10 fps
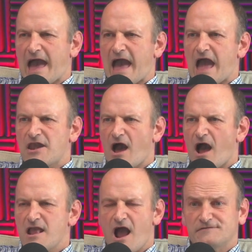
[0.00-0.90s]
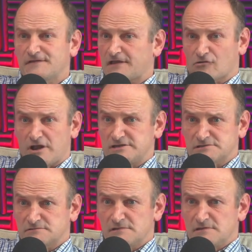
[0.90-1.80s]
And I think they're
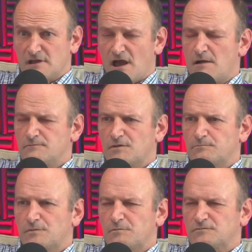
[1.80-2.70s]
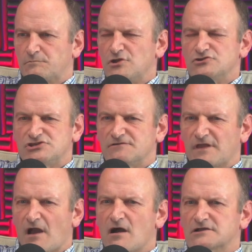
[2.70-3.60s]
great. And the beauty
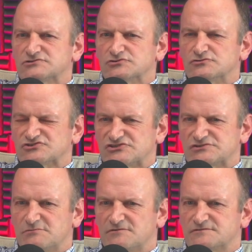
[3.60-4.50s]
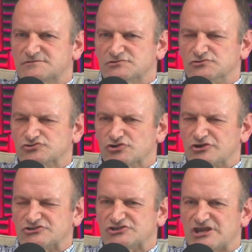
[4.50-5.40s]
of the Arkansas system of school
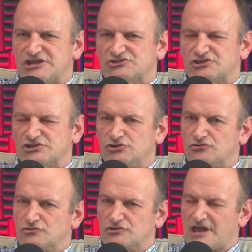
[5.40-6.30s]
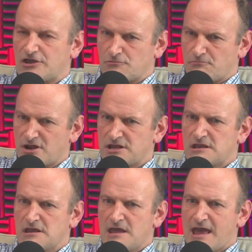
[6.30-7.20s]
choice is that you get your
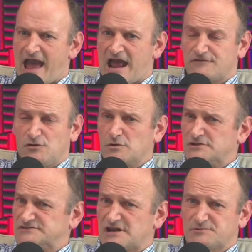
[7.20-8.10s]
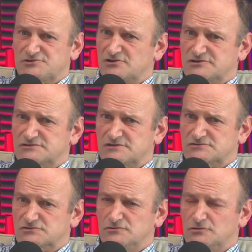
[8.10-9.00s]
money, and if you want to set up a charter
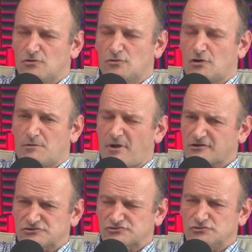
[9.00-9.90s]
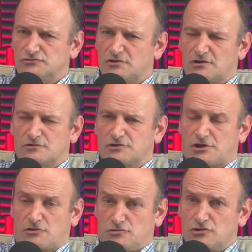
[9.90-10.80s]
school or a micro school, or
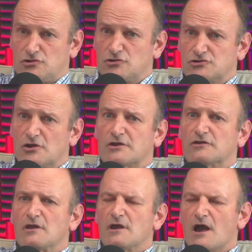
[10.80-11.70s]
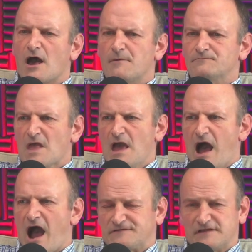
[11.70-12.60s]
you can do it.
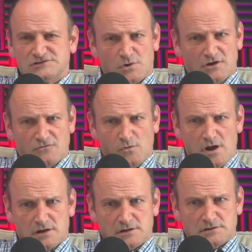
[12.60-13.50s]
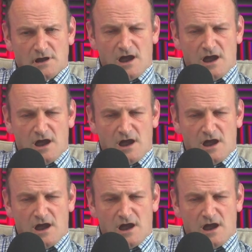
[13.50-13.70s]
I think it's quite a lot of work.